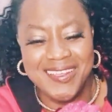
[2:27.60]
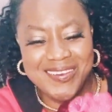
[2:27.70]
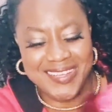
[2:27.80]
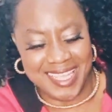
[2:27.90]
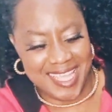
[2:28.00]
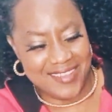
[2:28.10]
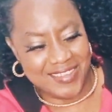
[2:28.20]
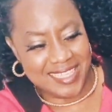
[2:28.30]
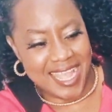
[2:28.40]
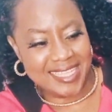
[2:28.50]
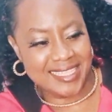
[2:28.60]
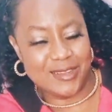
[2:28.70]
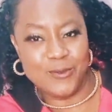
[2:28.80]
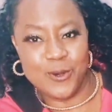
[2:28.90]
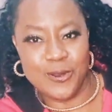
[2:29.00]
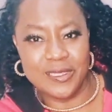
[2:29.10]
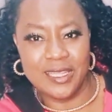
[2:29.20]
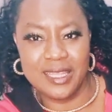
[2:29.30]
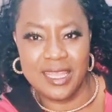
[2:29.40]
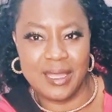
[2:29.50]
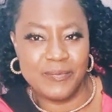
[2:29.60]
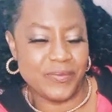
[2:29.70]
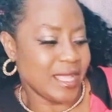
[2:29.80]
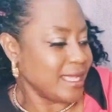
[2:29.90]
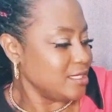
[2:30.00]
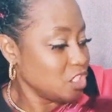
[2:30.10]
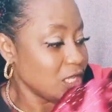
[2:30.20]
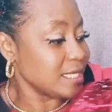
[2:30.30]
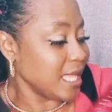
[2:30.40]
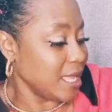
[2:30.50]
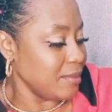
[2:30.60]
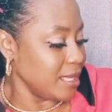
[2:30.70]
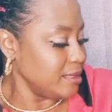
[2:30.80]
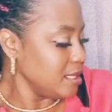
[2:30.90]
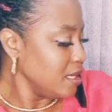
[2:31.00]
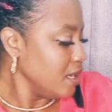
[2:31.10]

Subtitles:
Okay, but that's the one that just came in.